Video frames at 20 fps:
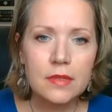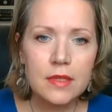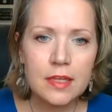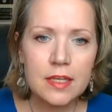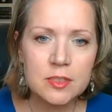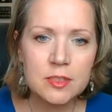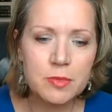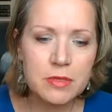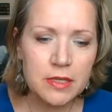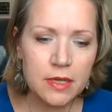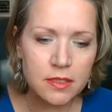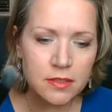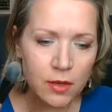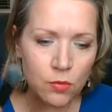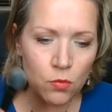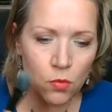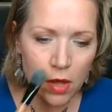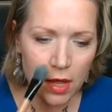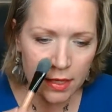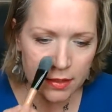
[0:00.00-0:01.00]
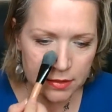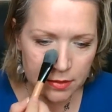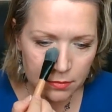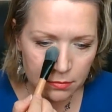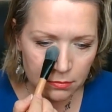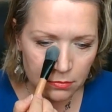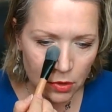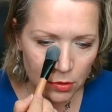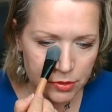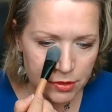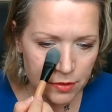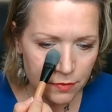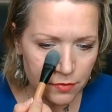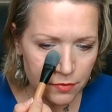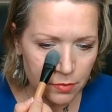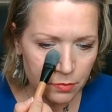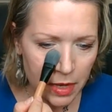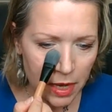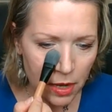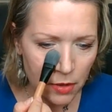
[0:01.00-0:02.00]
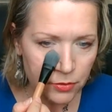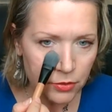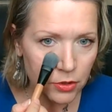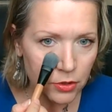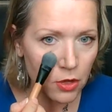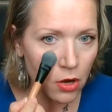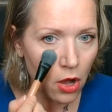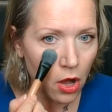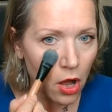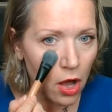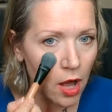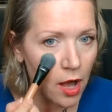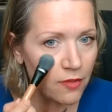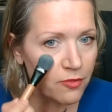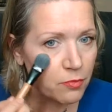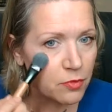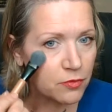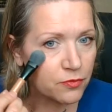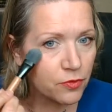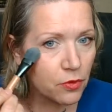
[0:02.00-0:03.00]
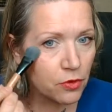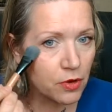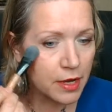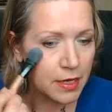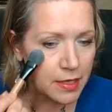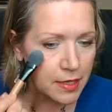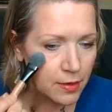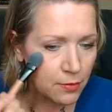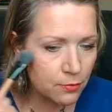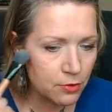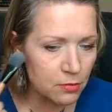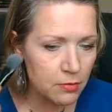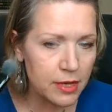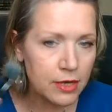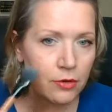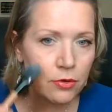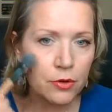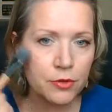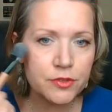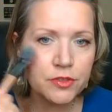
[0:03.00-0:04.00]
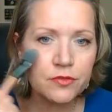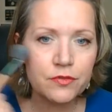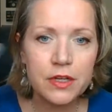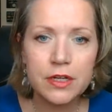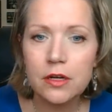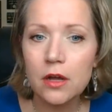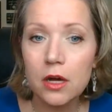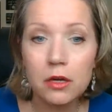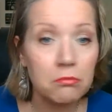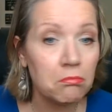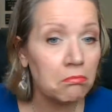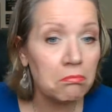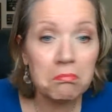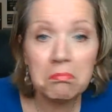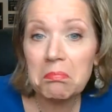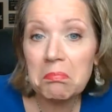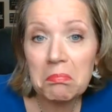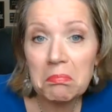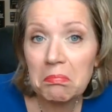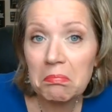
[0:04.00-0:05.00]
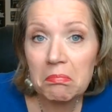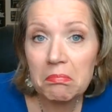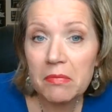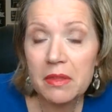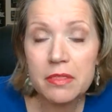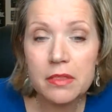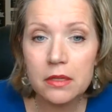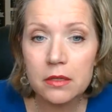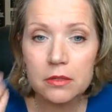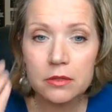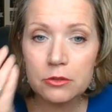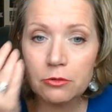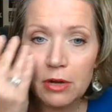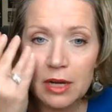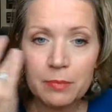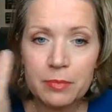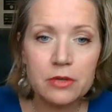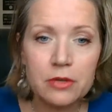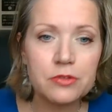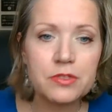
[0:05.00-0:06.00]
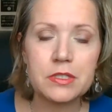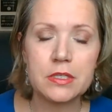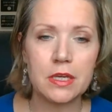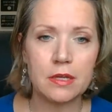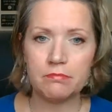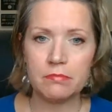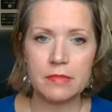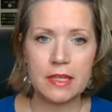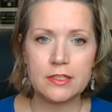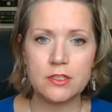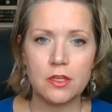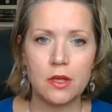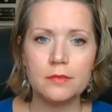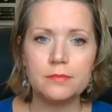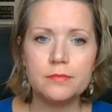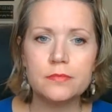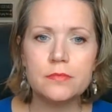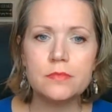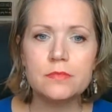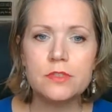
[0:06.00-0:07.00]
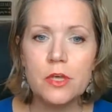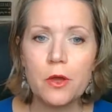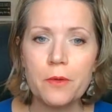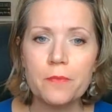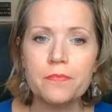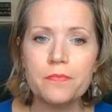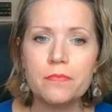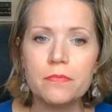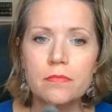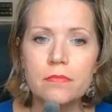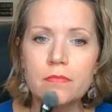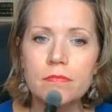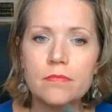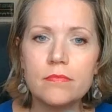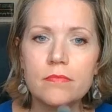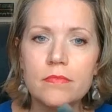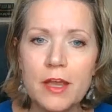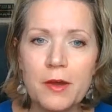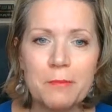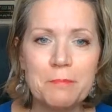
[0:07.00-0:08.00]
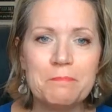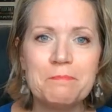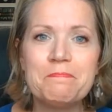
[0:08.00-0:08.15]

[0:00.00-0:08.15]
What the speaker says: is because I want most of the powder off before I hit where my crow's feet are and the crepier skin. That's all. So, there.